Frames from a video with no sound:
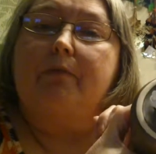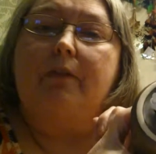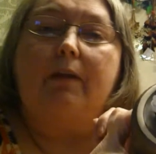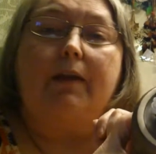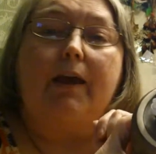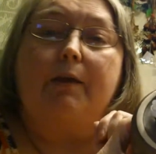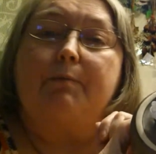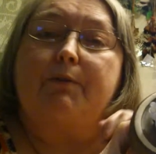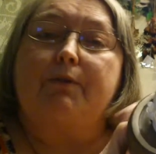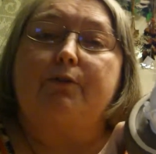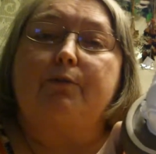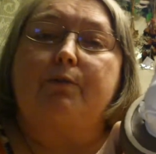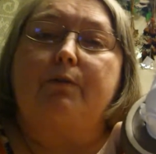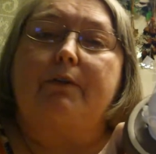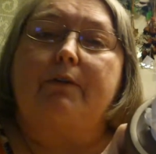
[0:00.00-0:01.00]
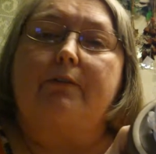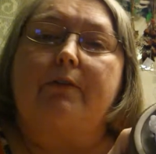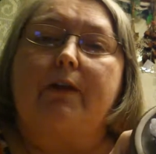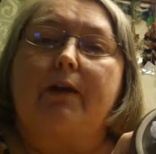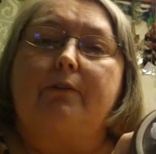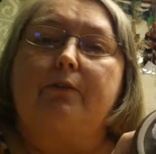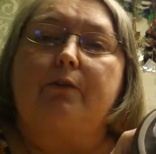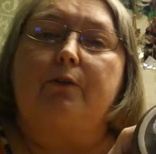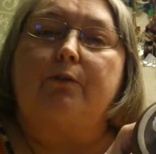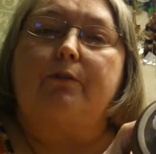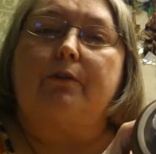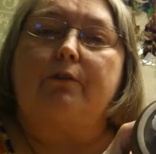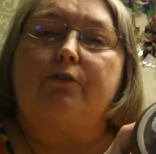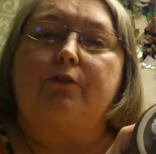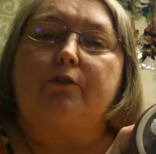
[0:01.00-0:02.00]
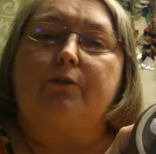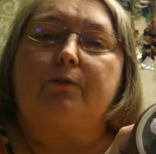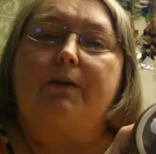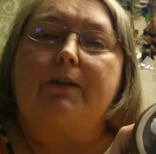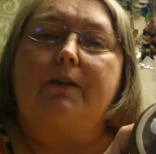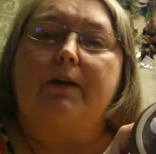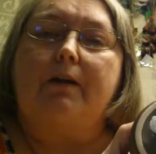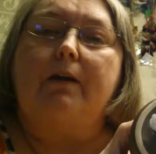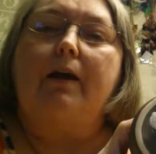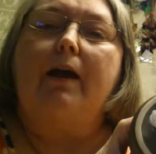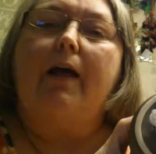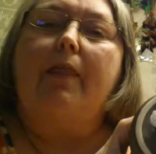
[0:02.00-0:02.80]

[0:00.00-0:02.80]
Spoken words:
You can't put the screw in there. See how this hole still shows right there?